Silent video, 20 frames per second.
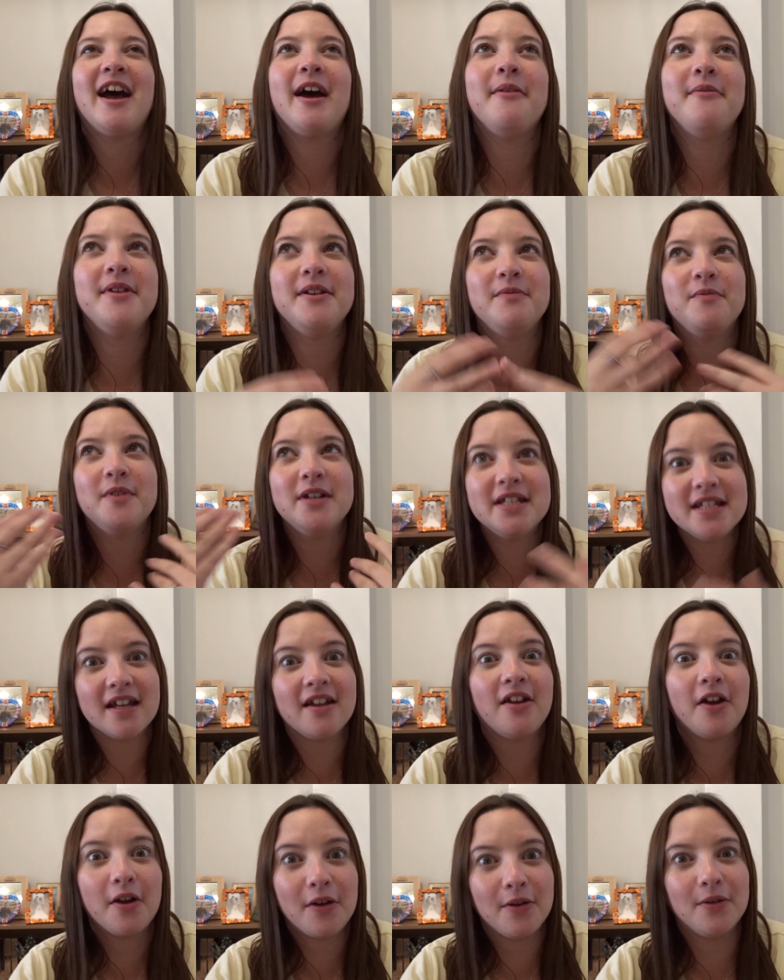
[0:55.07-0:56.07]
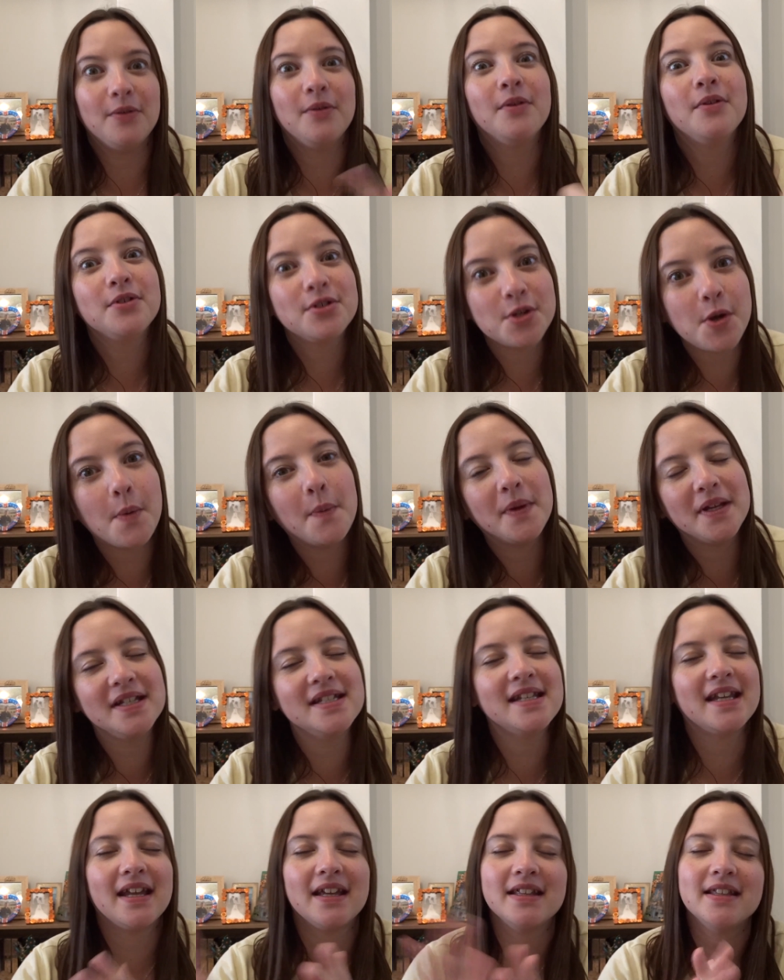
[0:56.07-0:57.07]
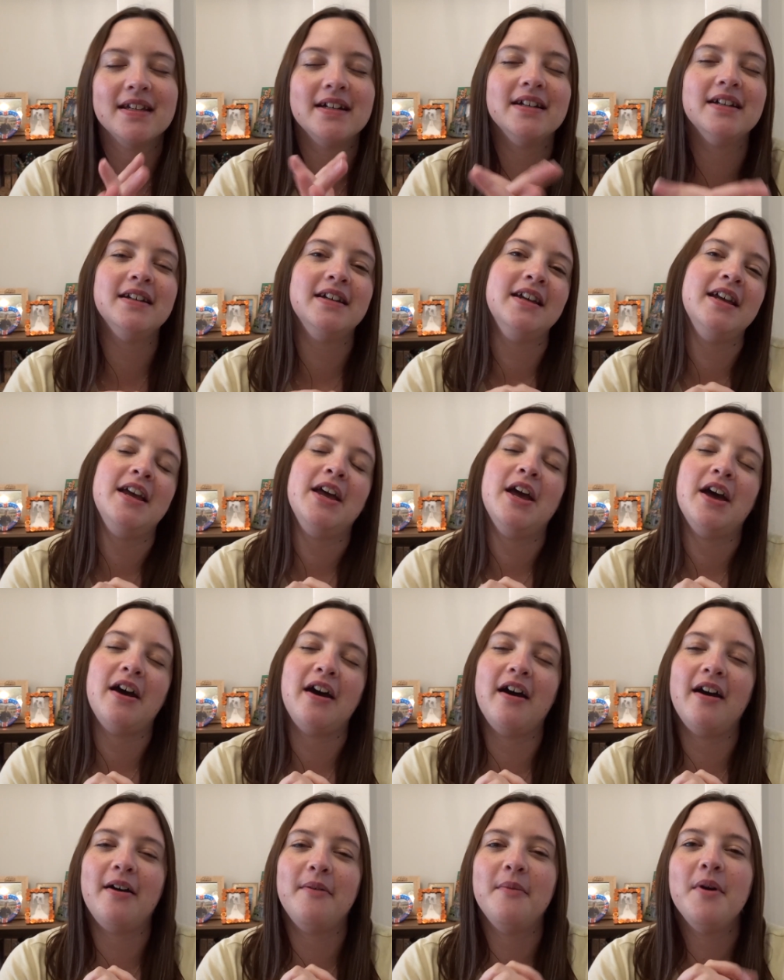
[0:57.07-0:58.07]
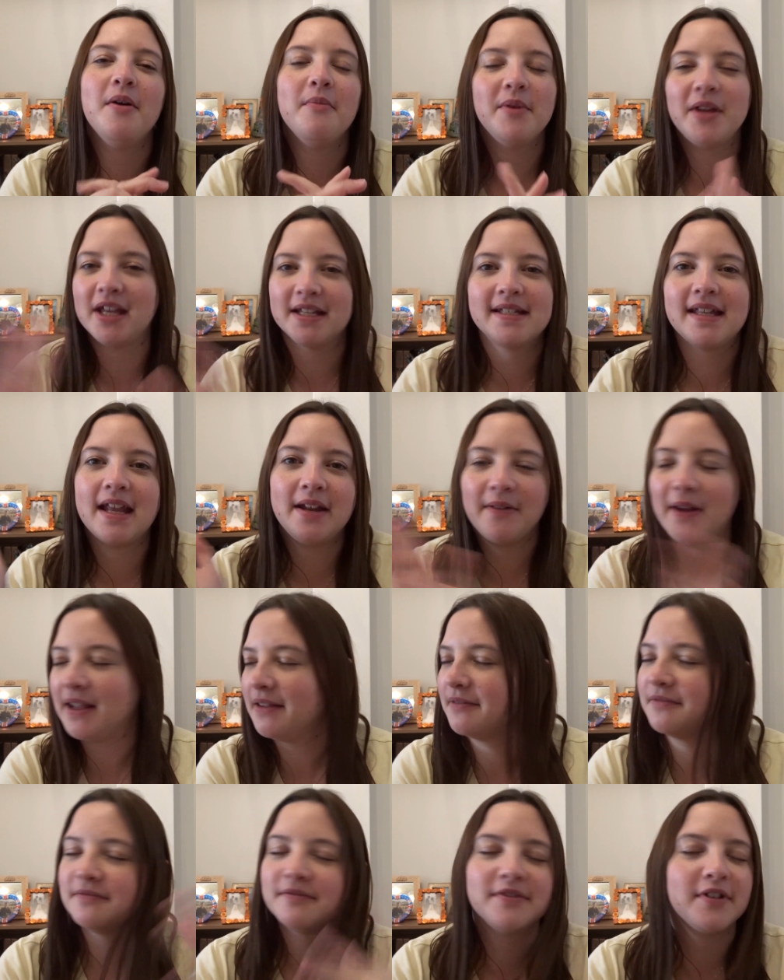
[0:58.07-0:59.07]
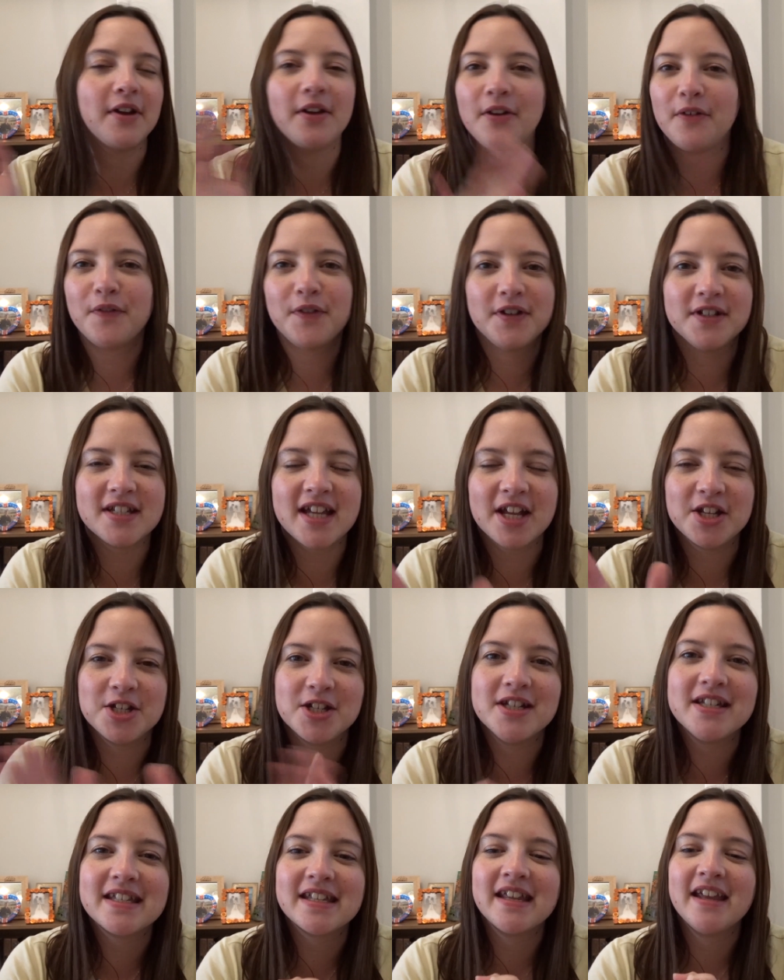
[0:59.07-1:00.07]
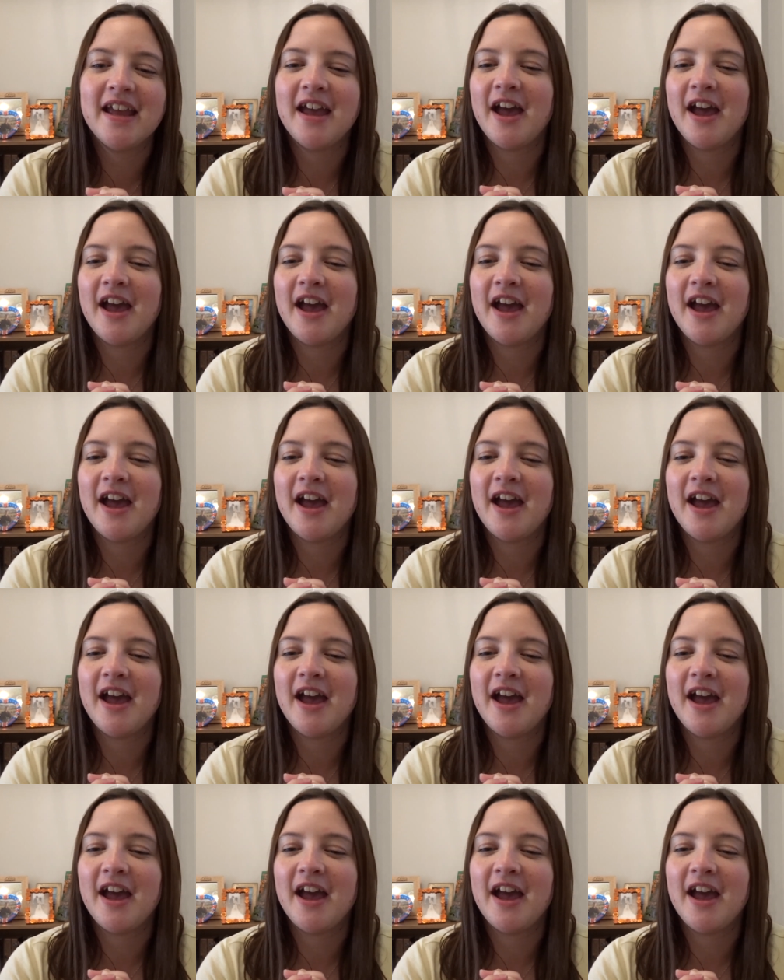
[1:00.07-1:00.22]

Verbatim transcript: I mean, we did go shopping together, um, but yes, anyway, going off on a tangent.